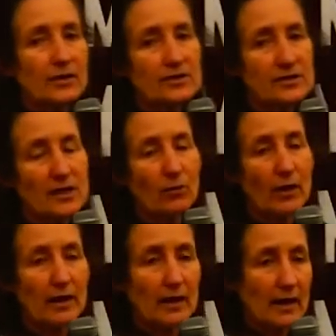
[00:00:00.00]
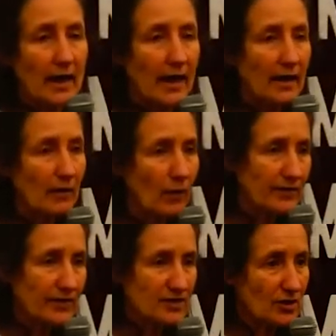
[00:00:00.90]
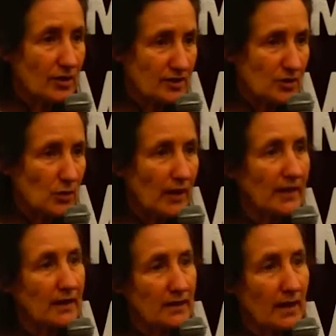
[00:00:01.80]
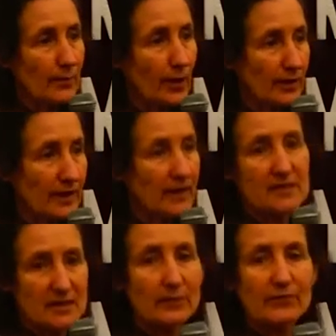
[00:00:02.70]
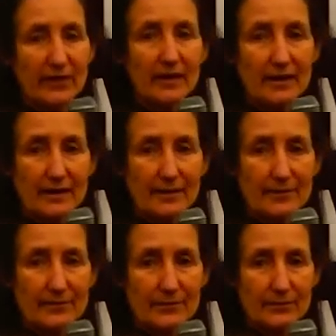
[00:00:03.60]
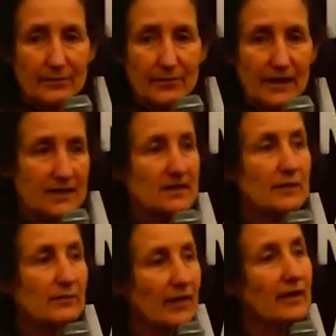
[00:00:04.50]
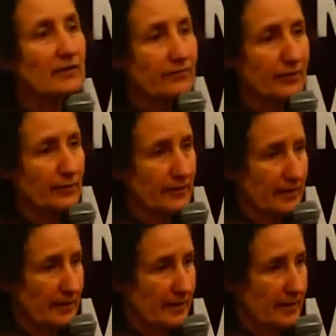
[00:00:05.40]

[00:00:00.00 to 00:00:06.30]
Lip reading: You see, when anyone that's got swelling in their body, it's lymphatic. It's lymphatic fluid.